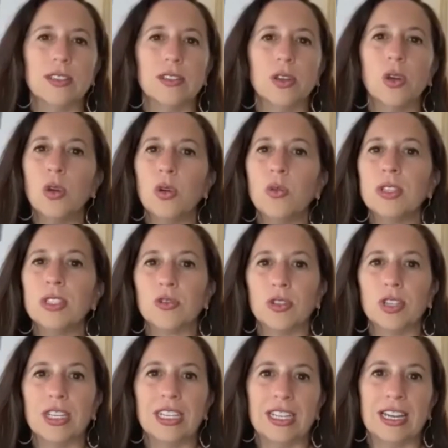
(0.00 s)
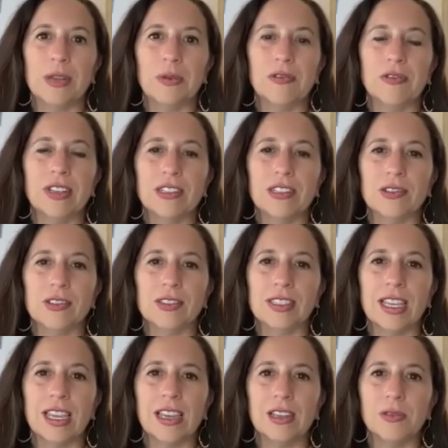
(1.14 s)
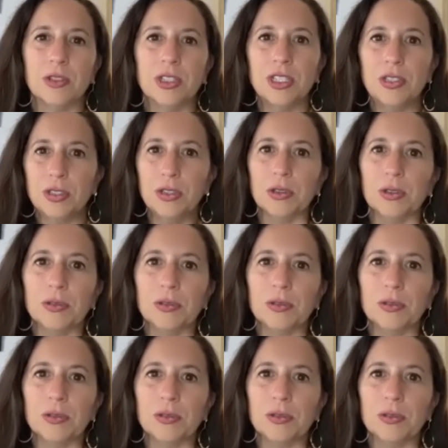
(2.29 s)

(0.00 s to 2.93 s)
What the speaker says: who is Trinity Highway Rentals and what do you do?